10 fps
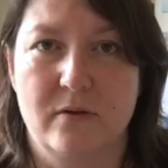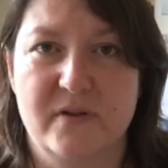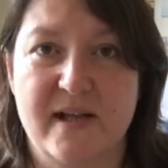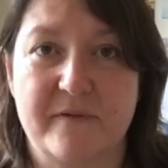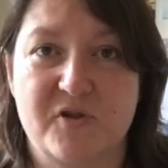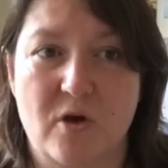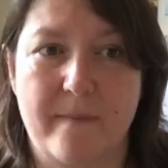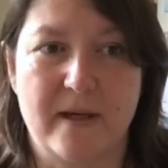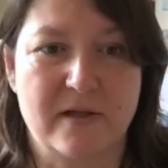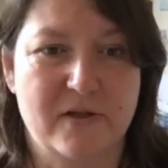
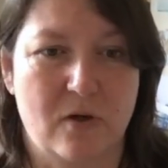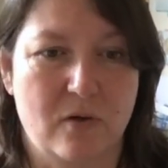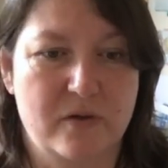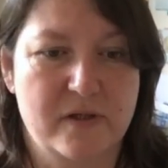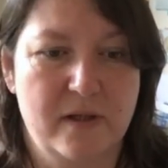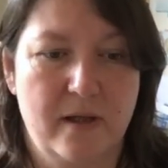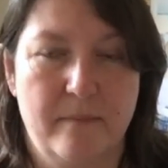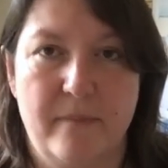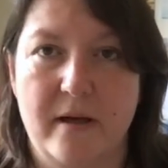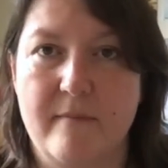self-striping socks,
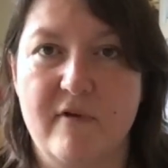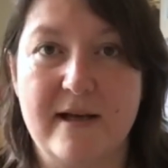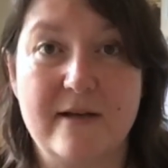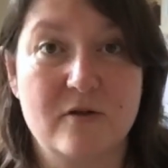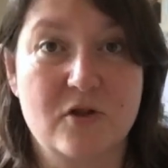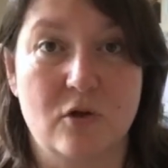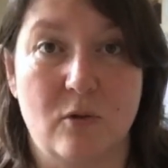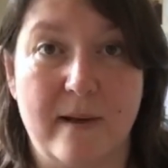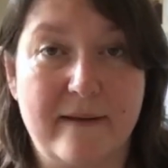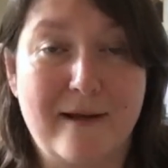but I'm really not sure
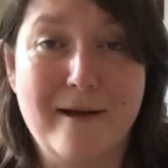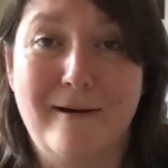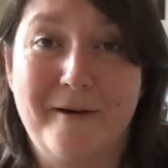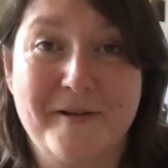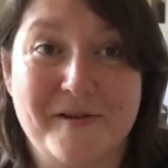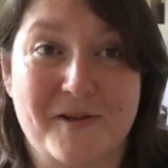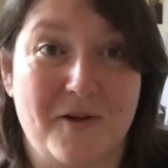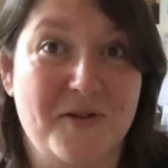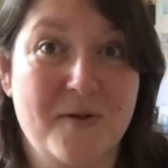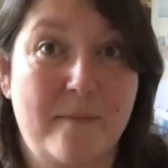where the yarn has
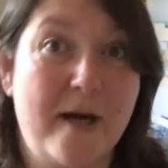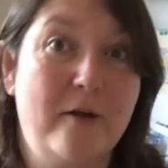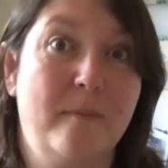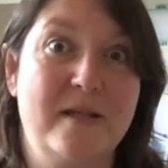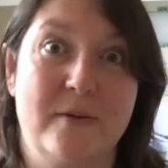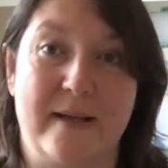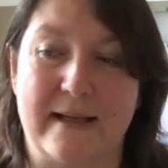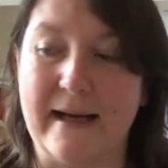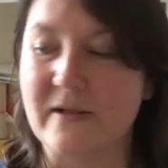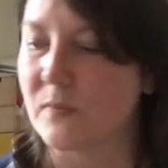gone, so I might not be doing
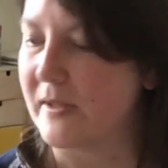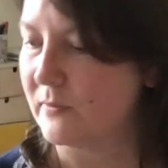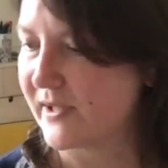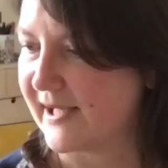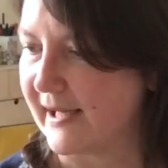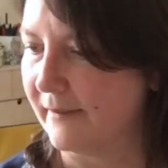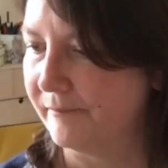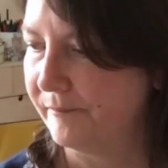that. We will see.